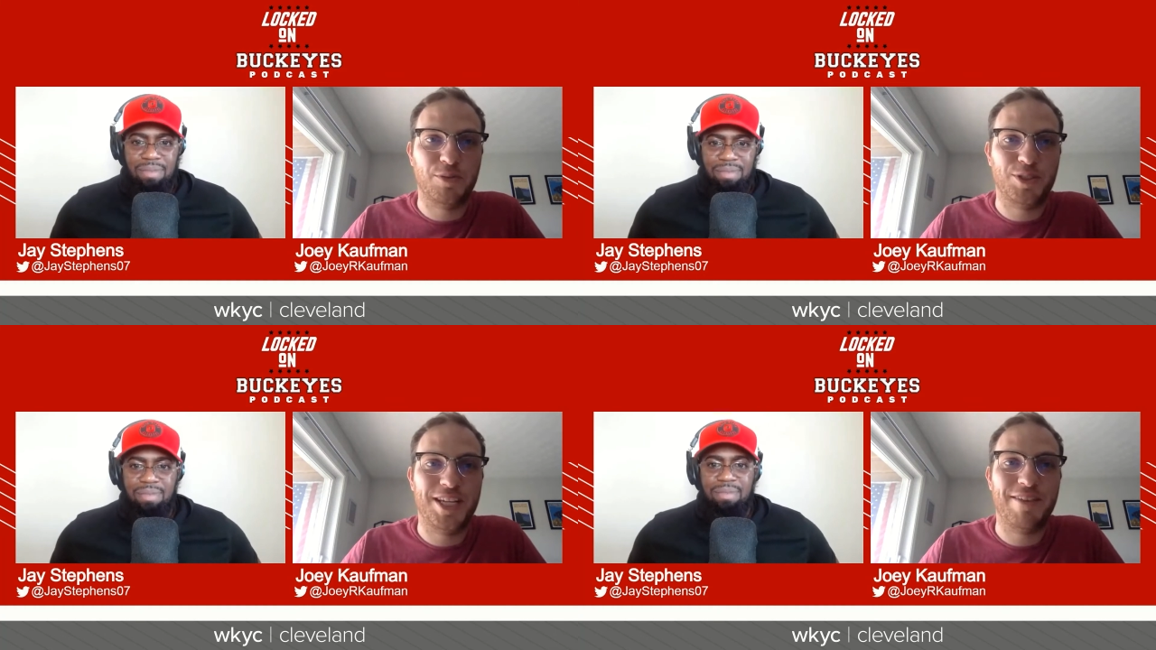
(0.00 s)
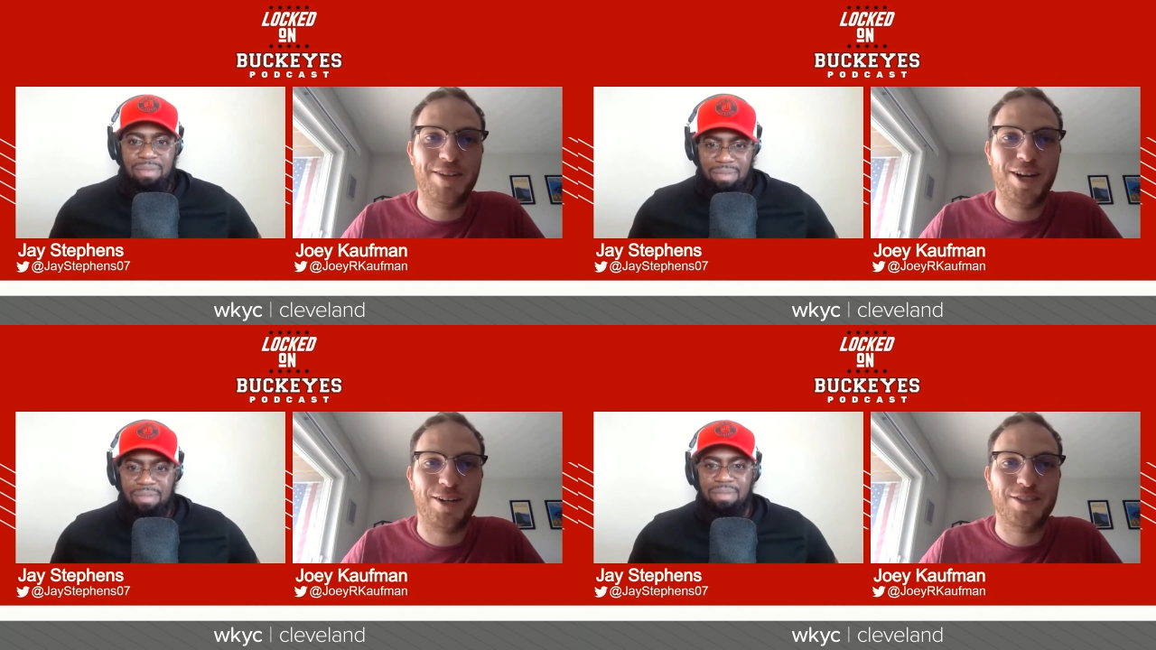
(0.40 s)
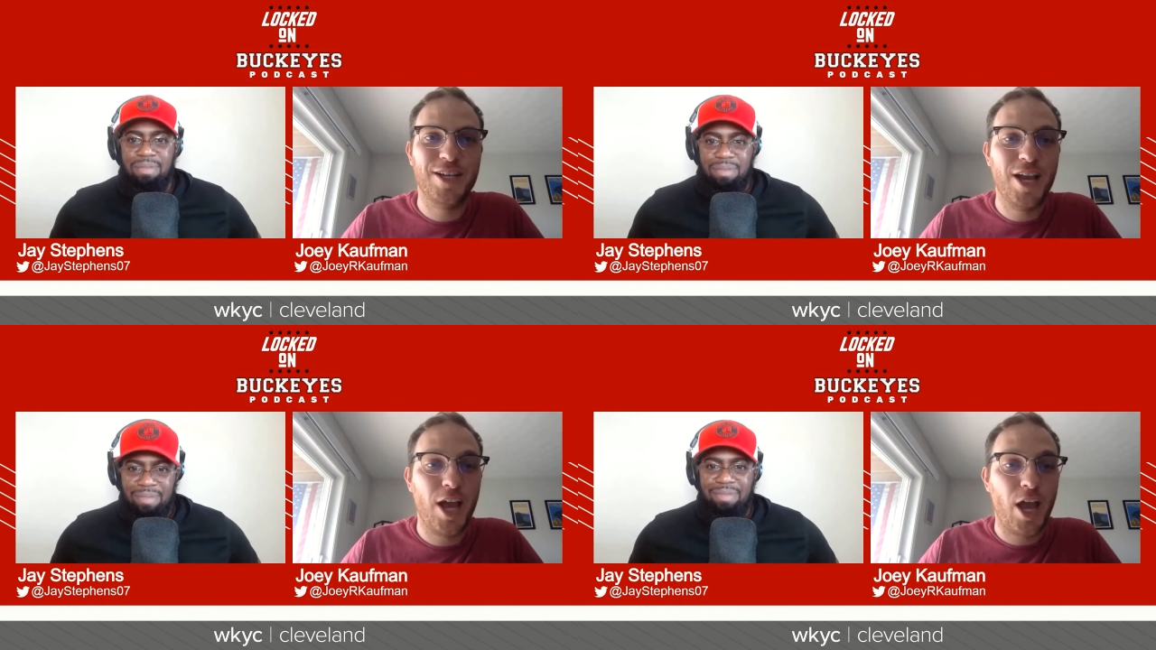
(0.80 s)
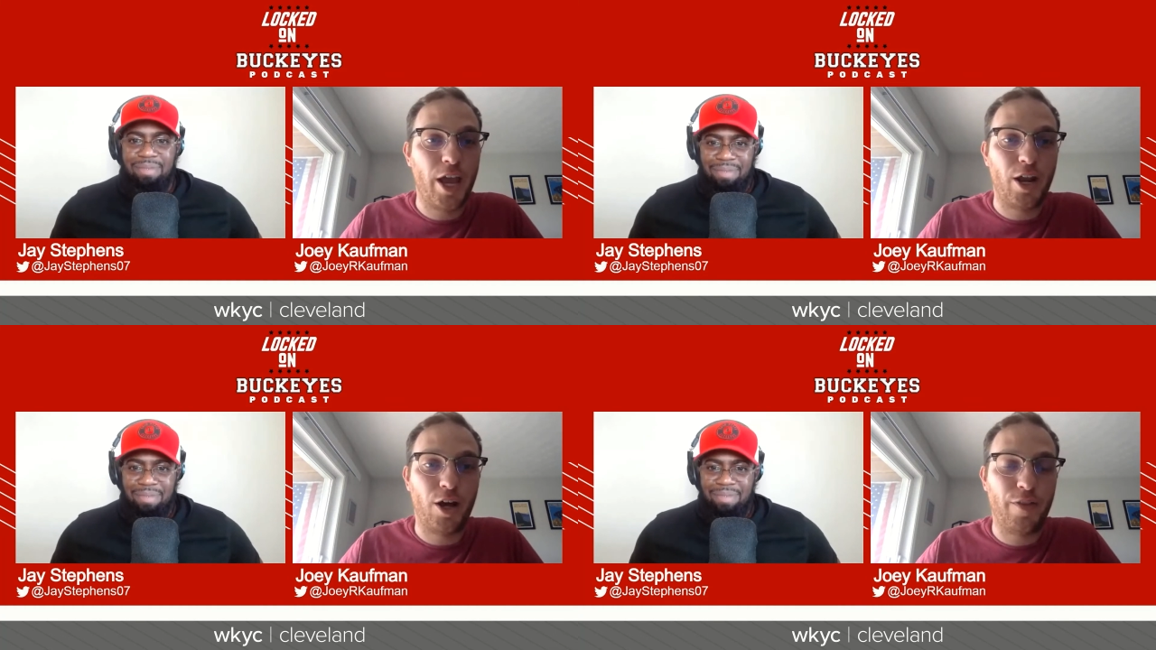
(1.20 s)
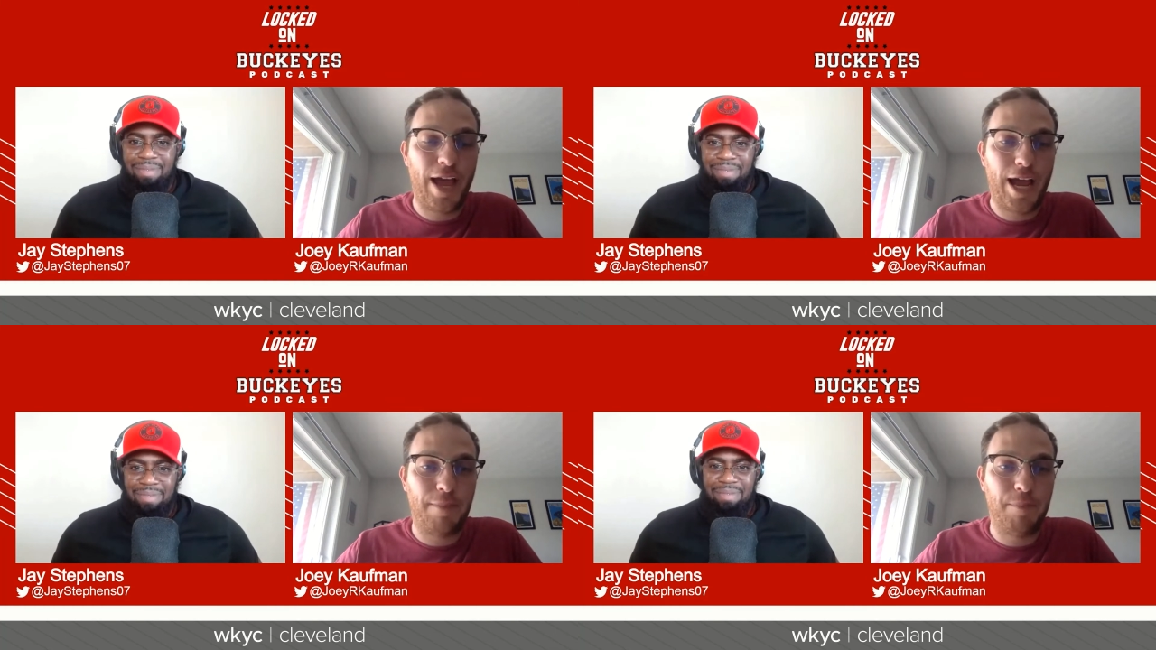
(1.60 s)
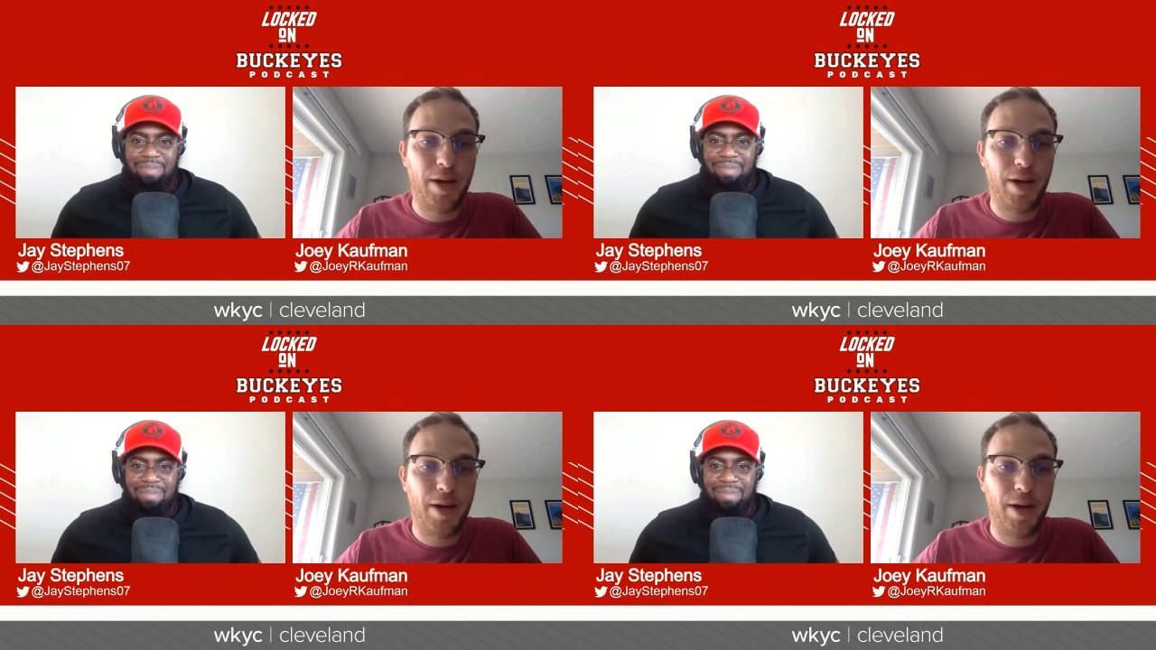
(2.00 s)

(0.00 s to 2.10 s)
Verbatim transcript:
Speaker 1: receiving yards and all that.